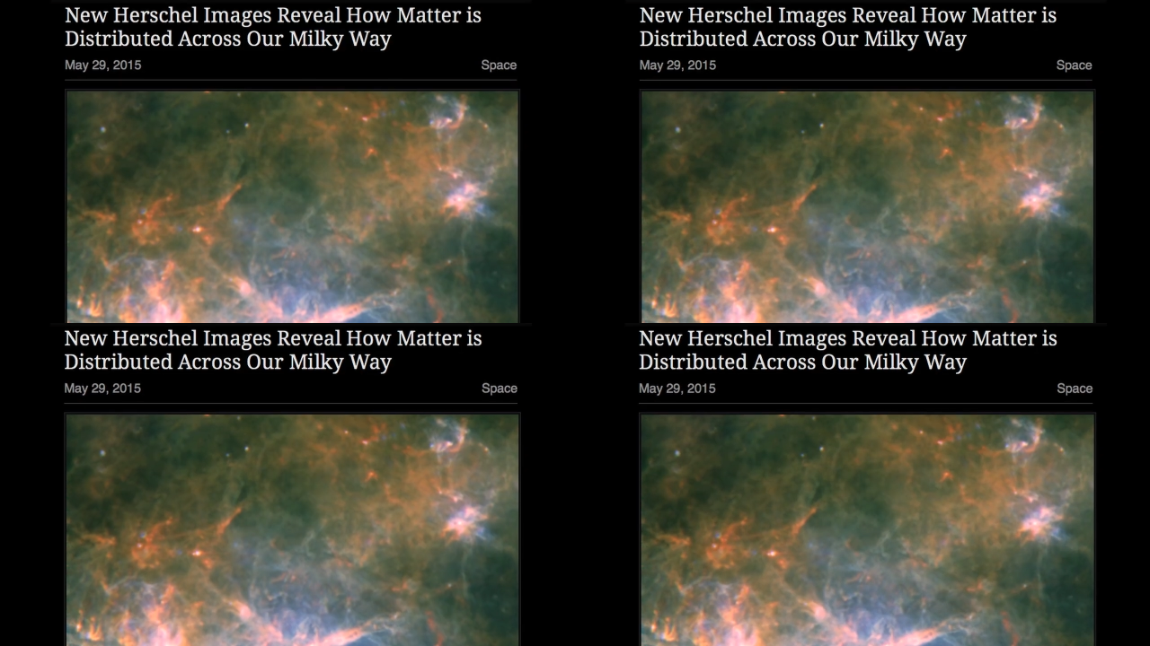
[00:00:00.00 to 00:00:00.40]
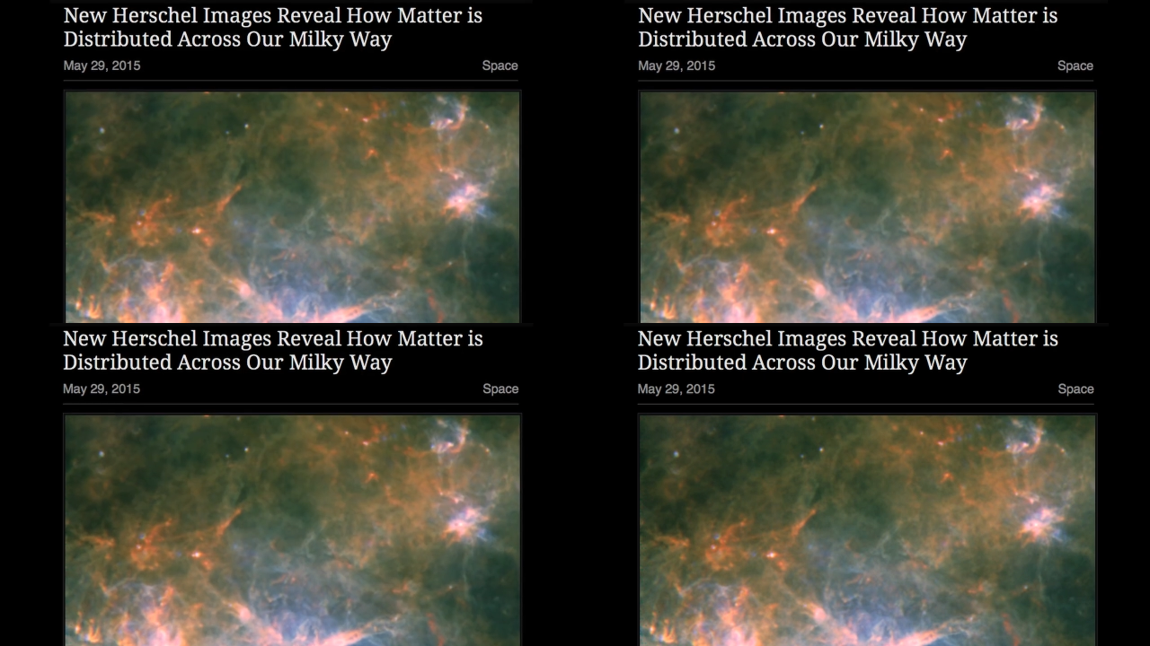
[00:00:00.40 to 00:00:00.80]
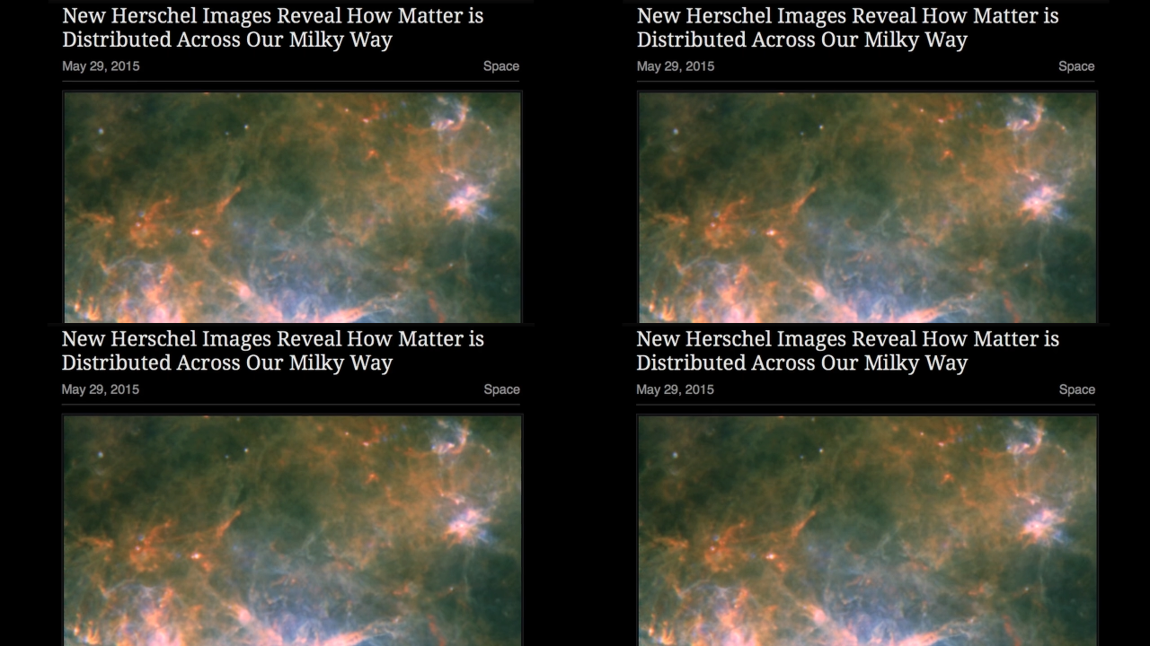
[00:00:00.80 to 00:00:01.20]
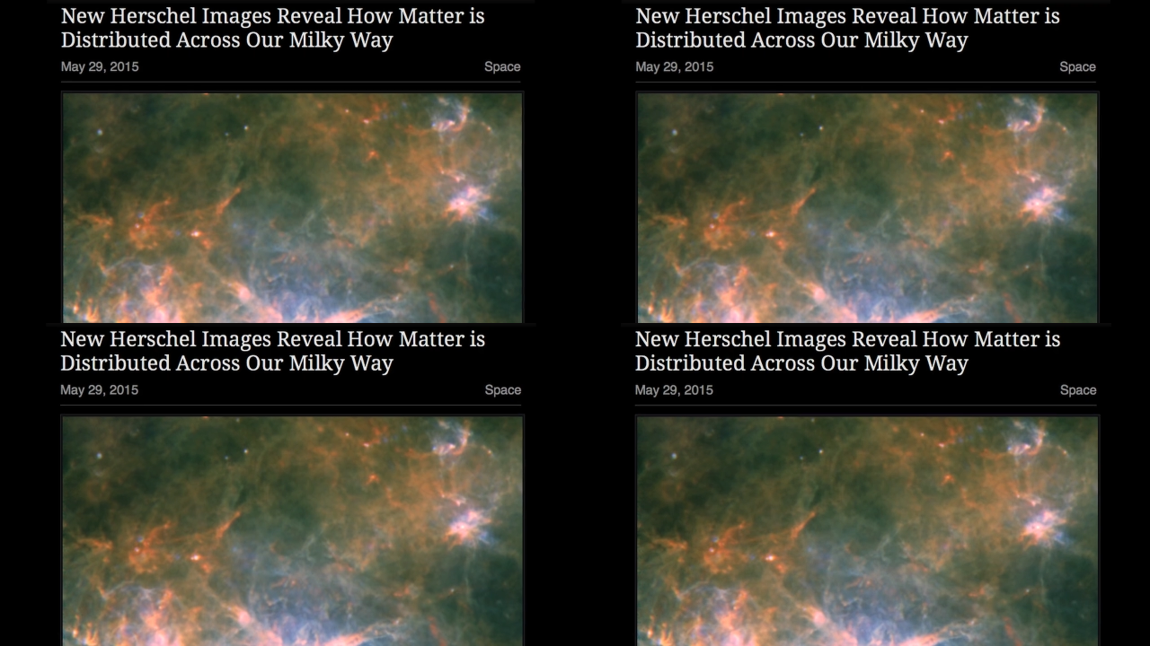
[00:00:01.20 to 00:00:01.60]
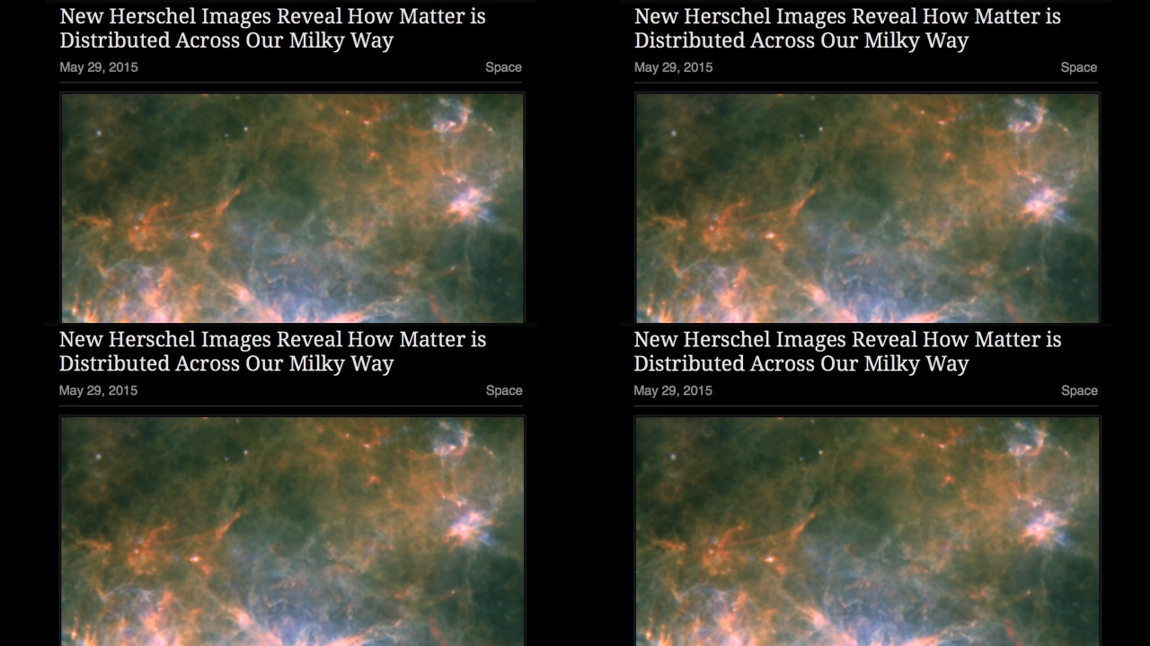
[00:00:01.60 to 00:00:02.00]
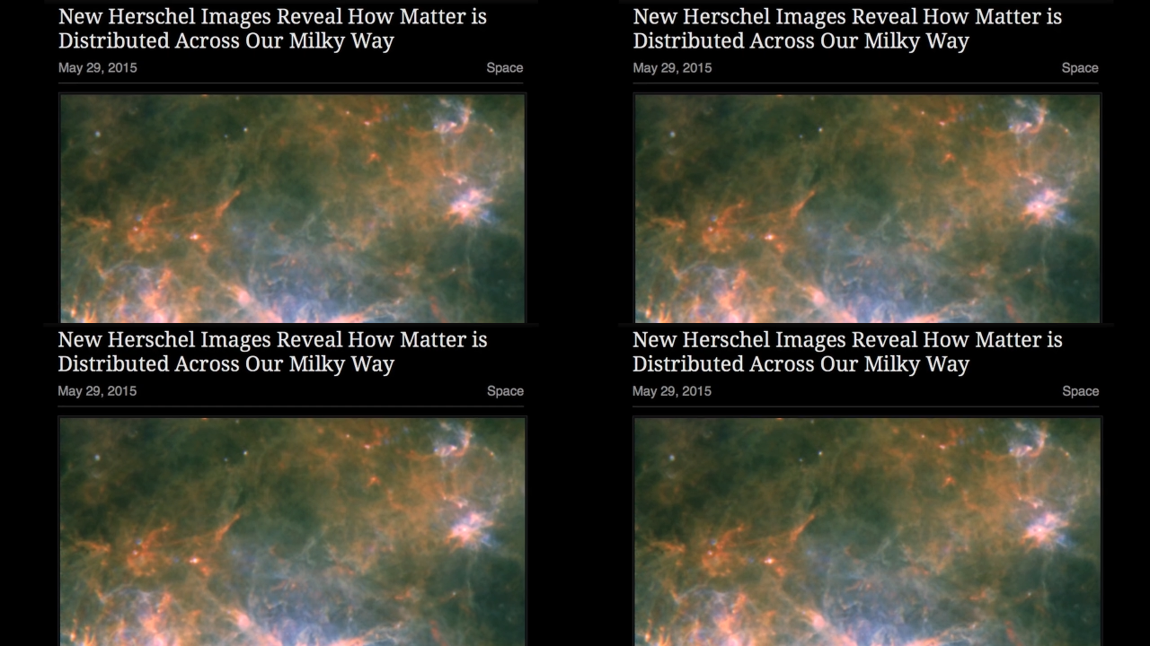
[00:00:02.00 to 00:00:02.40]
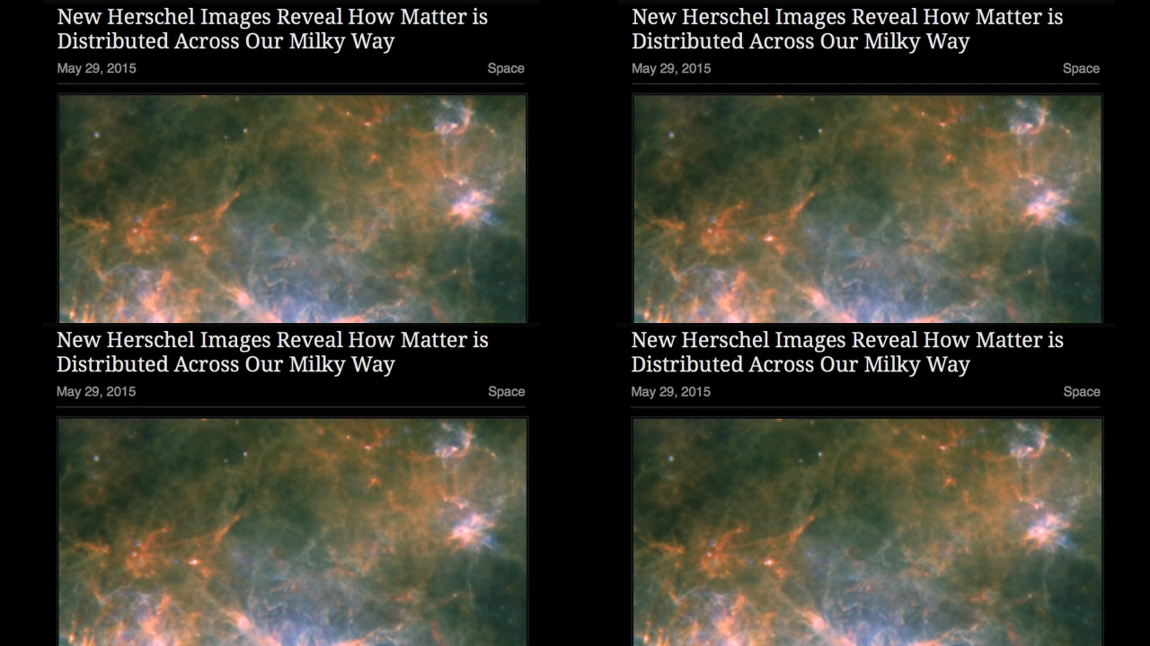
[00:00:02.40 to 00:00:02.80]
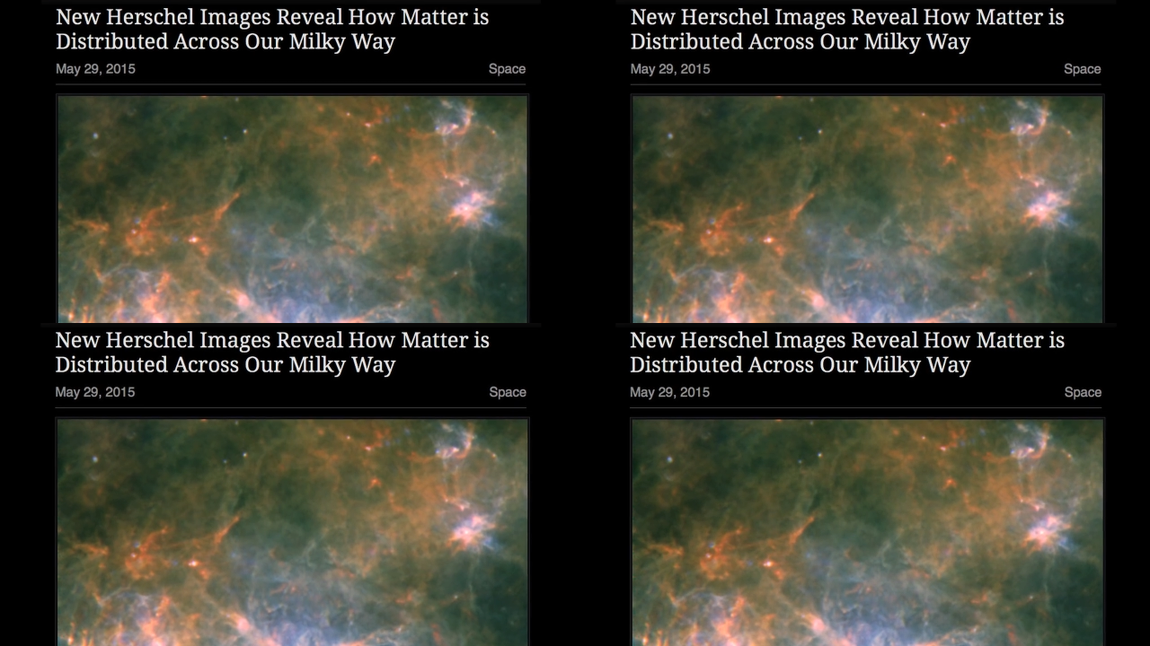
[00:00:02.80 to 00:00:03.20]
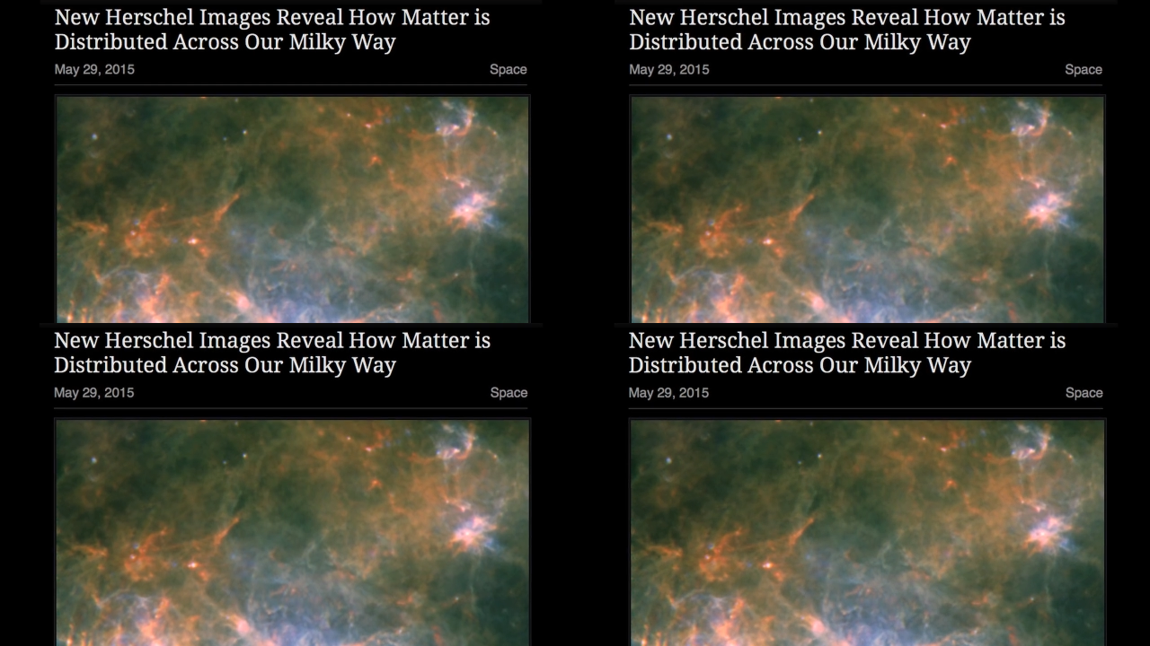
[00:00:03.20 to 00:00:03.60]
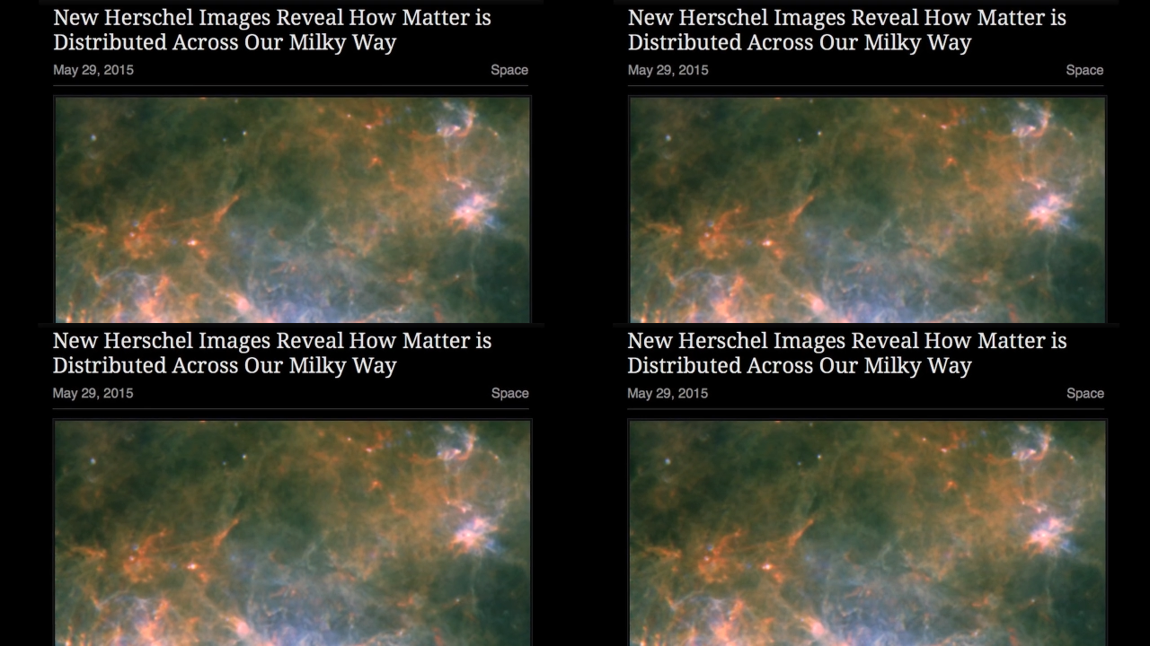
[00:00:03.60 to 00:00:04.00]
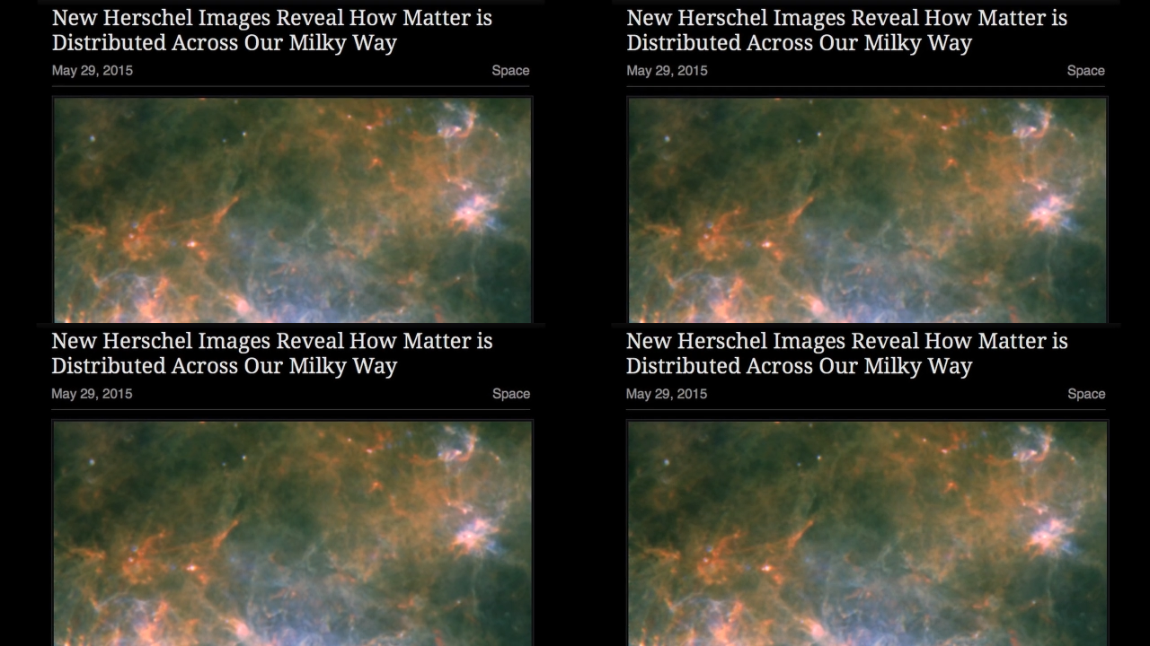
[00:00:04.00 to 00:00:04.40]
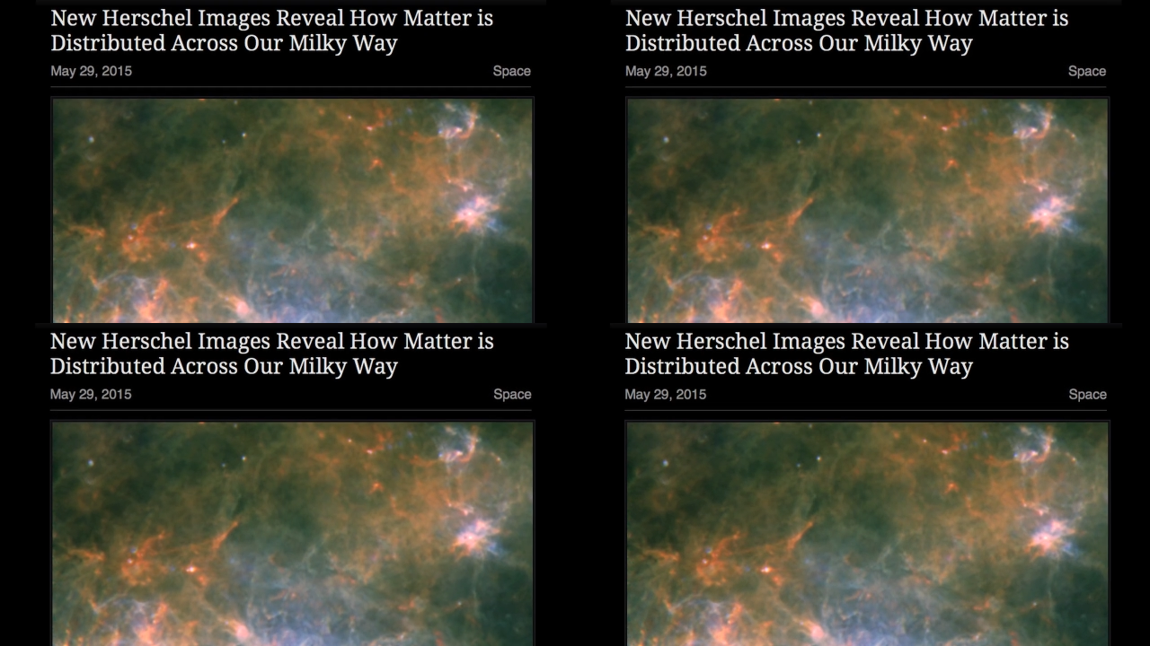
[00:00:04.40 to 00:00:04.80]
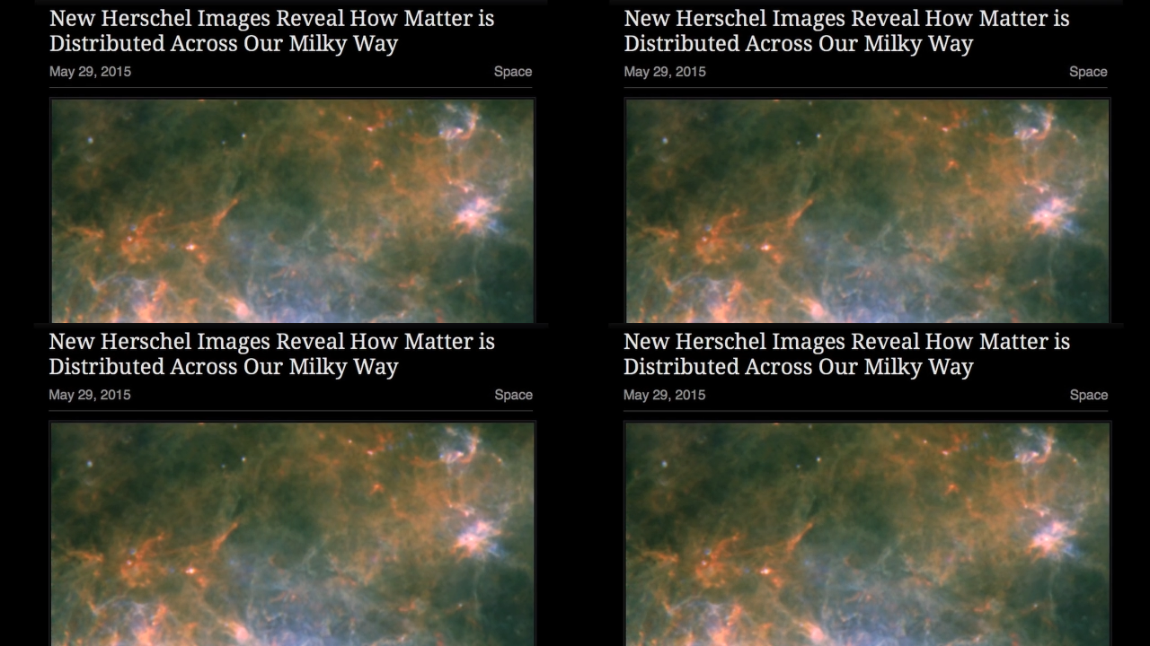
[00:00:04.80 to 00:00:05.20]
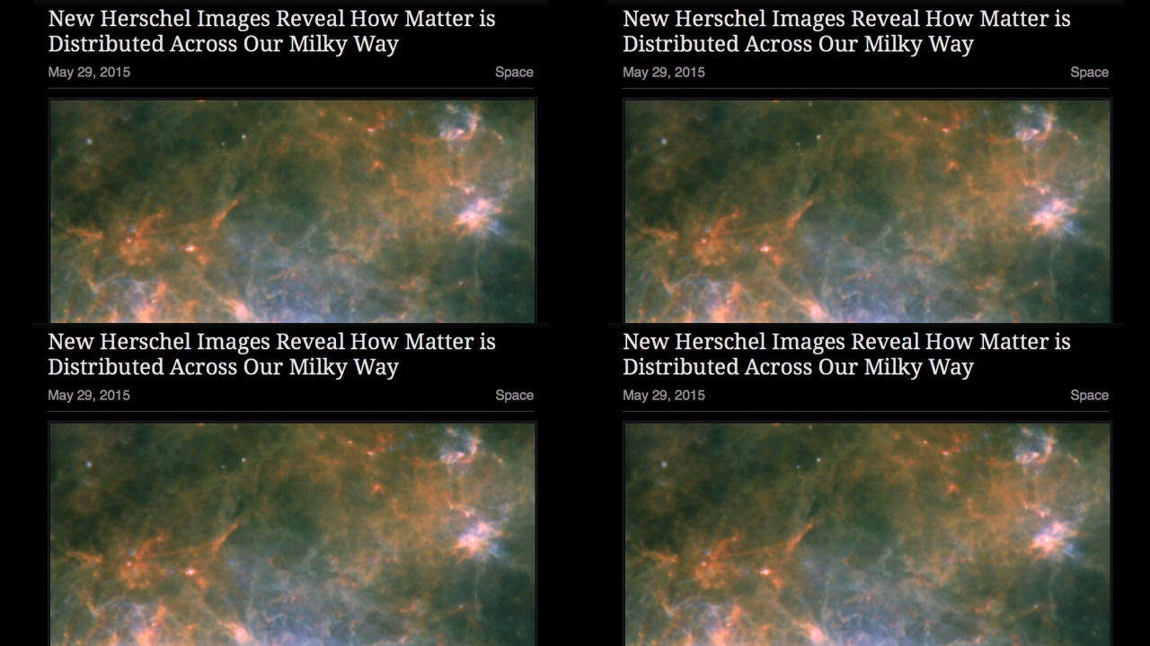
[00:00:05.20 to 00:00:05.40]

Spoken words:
[unreadable: no face in view]